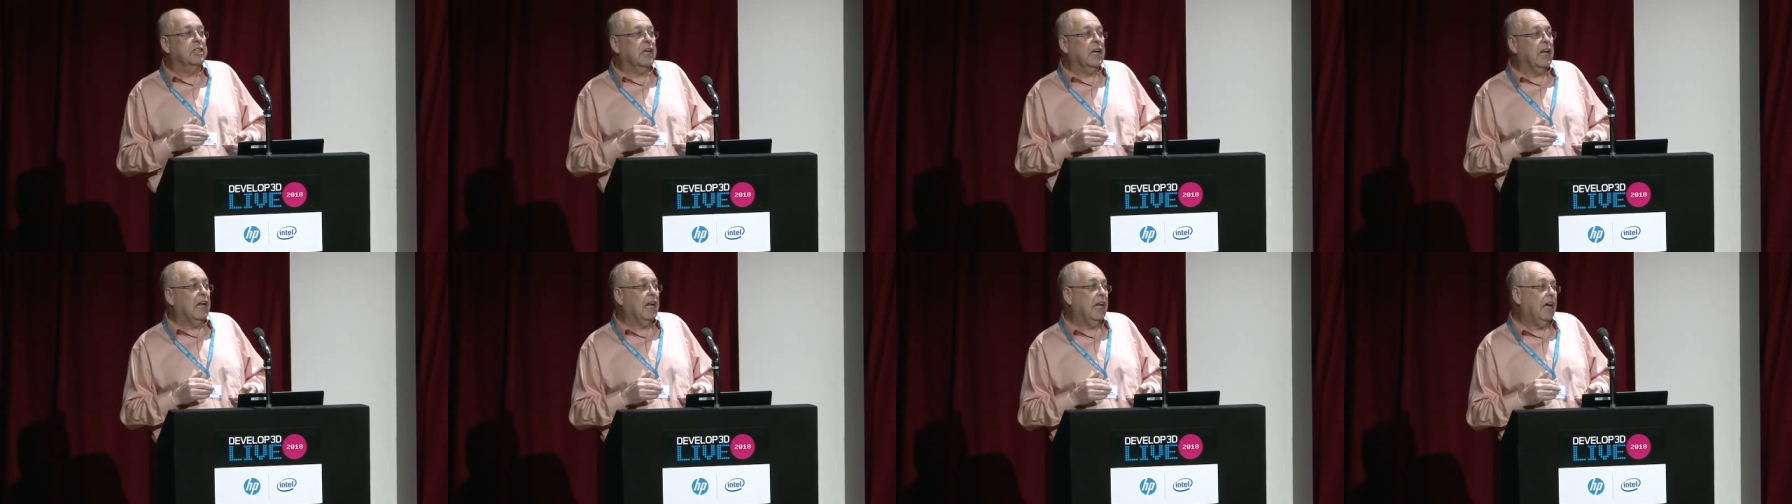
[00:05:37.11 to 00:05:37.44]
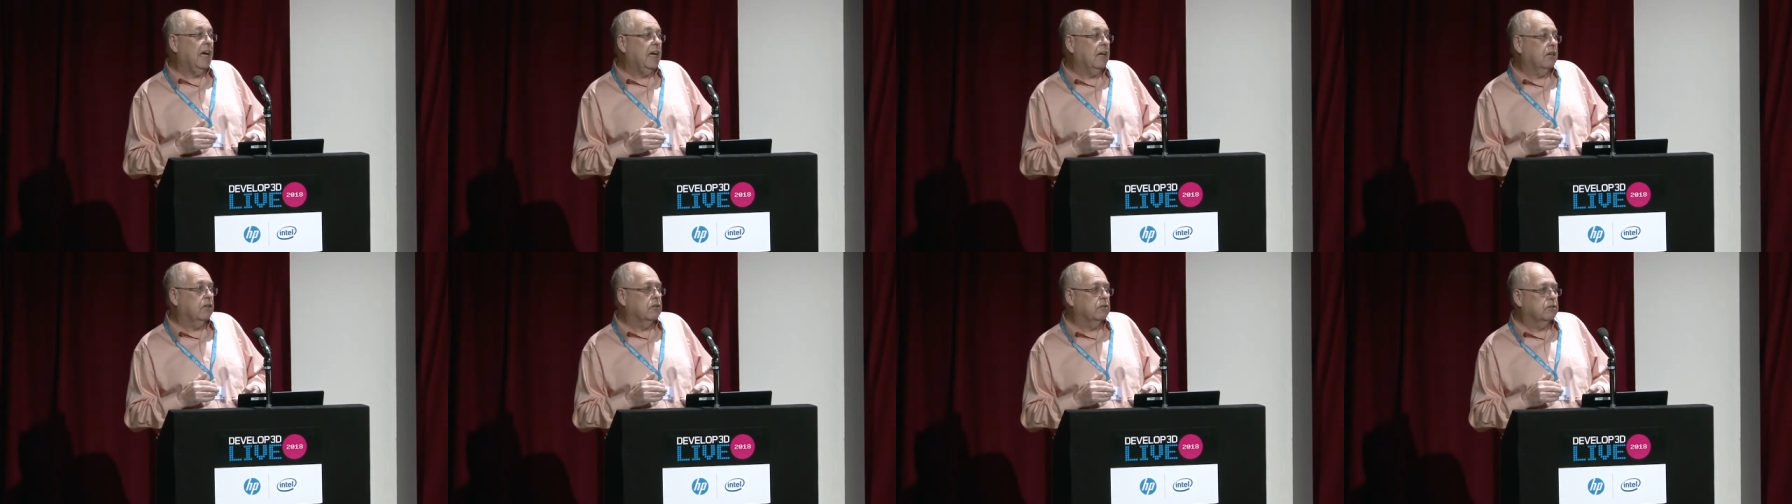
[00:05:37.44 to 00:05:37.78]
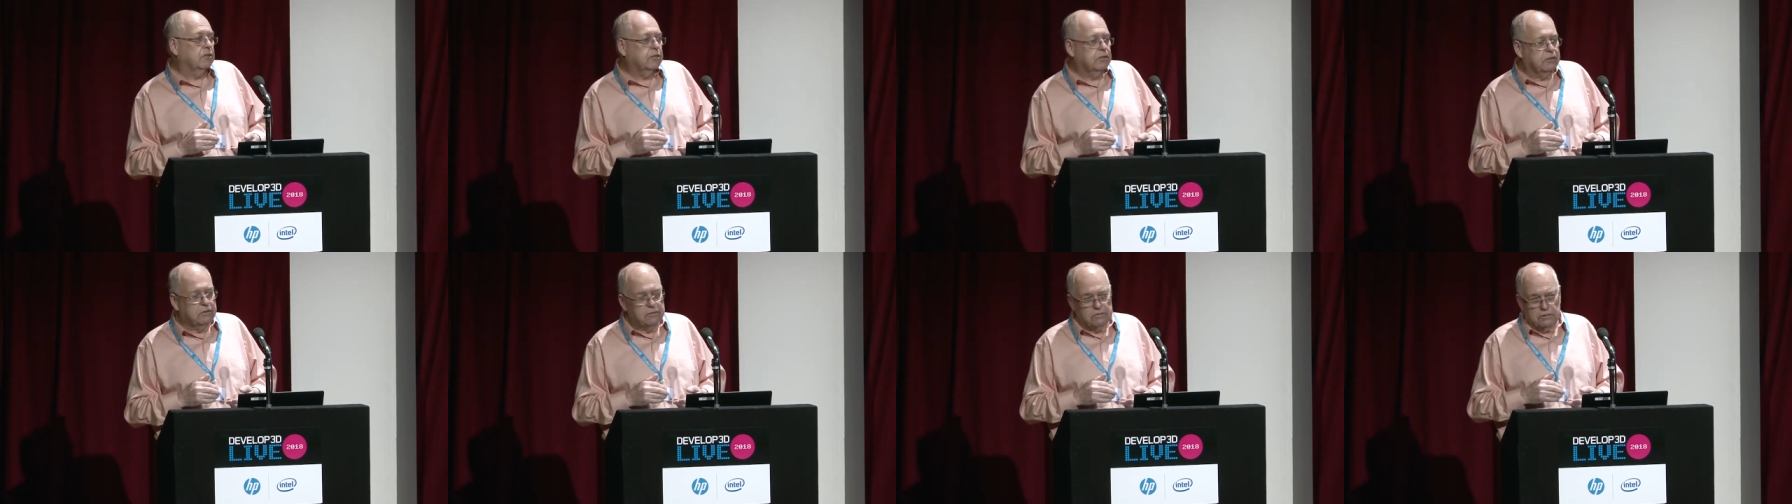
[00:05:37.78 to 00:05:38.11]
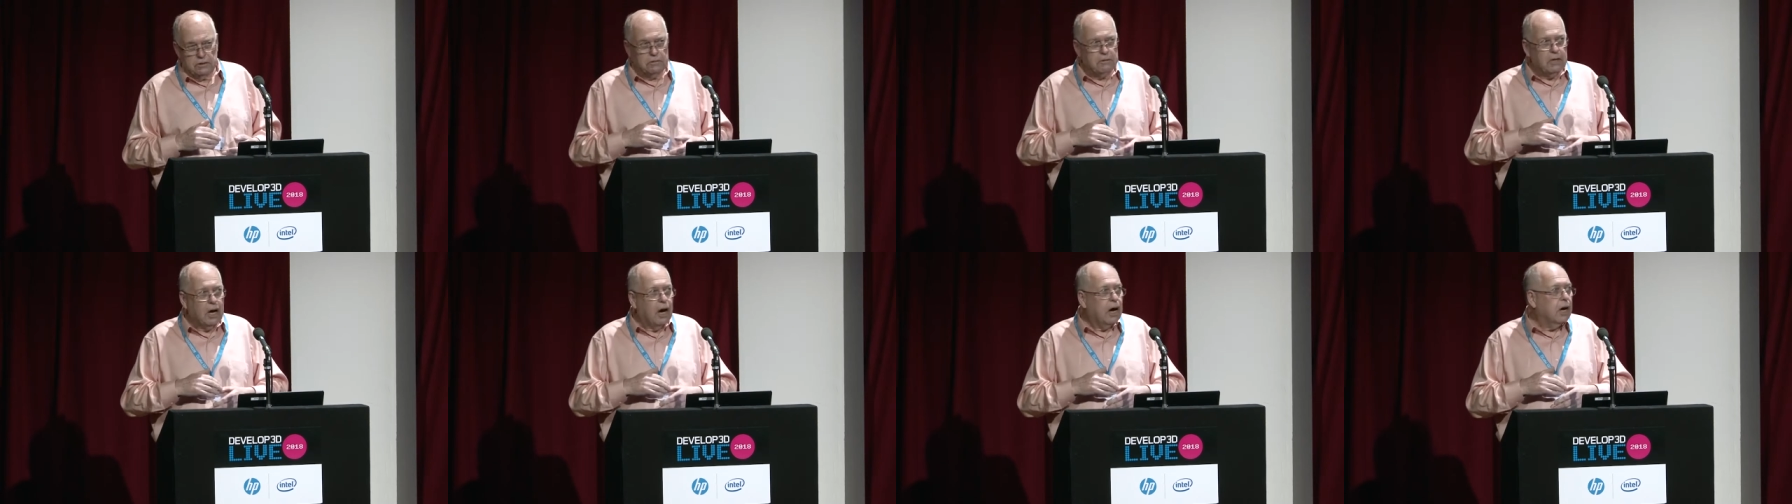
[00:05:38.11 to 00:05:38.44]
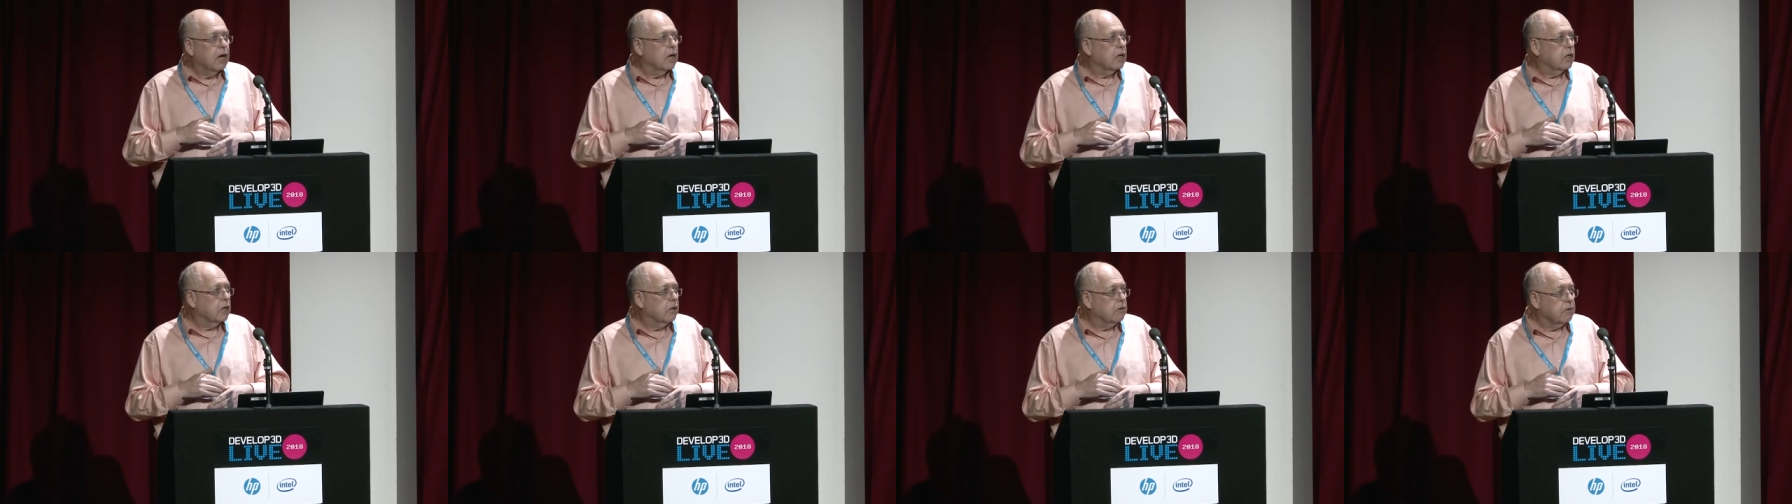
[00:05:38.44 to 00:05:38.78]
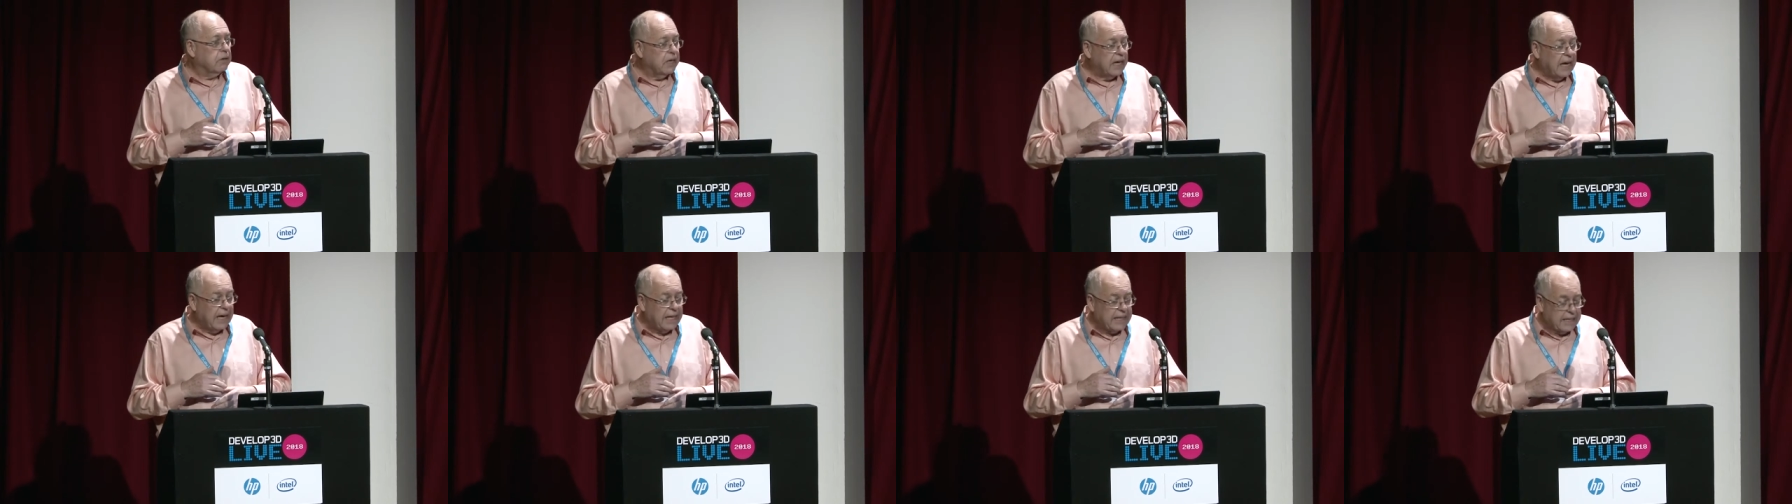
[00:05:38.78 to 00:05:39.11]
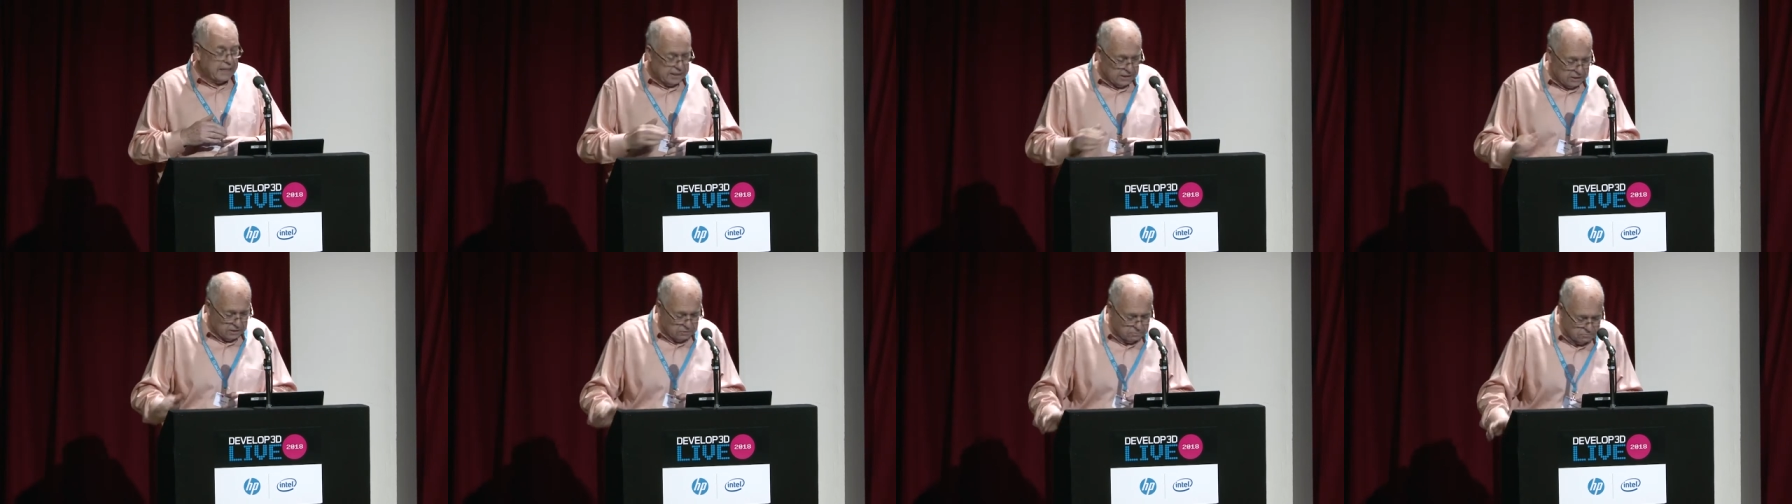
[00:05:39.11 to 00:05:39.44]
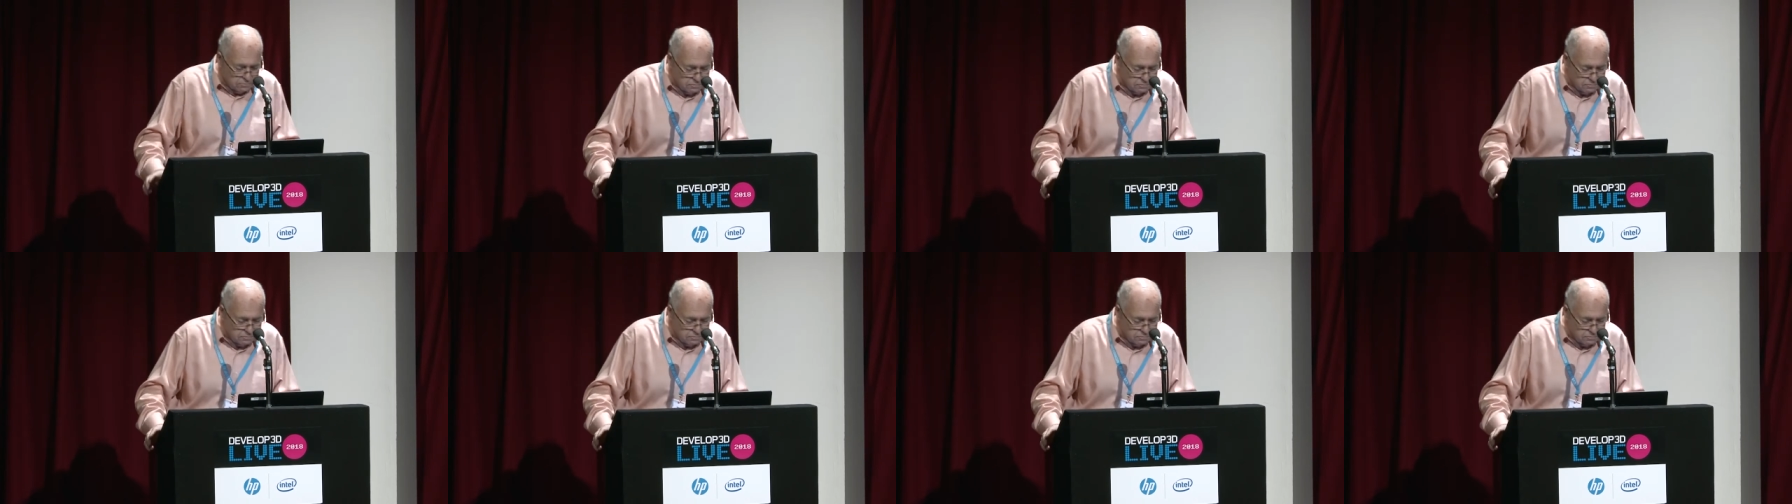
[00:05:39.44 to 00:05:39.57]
the cloud. You can't go get it.